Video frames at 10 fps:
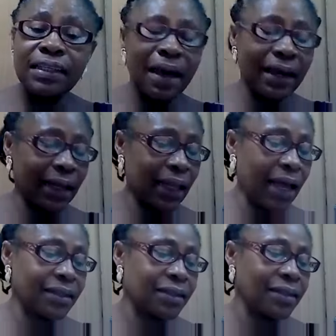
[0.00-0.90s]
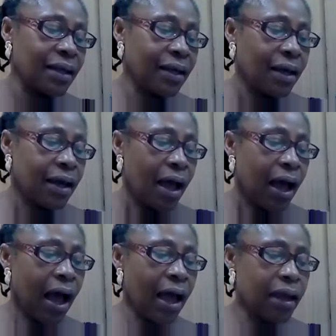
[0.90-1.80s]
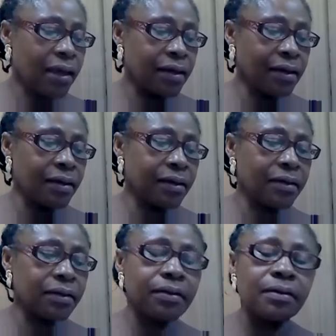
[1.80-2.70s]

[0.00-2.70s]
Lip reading: in my class, I